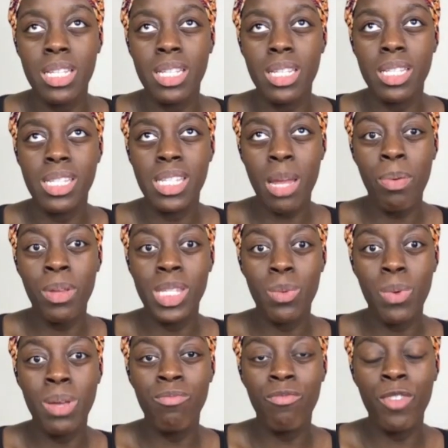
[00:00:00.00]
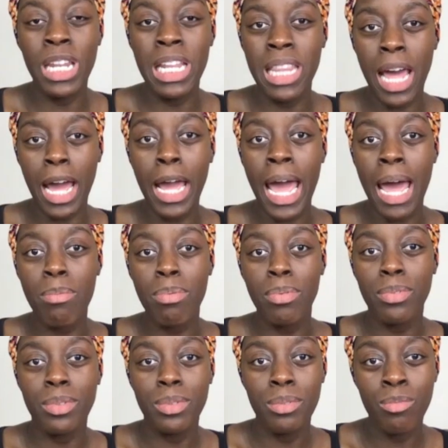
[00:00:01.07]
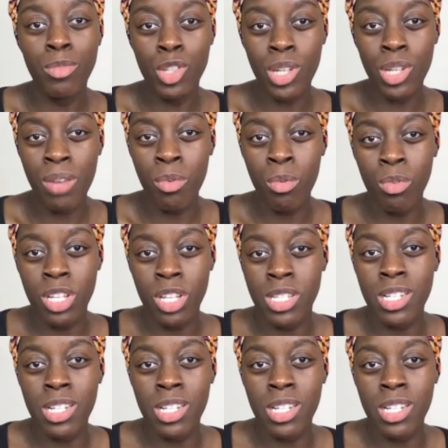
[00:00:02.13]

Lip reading: step into it and fill in that gap? Would you ever consider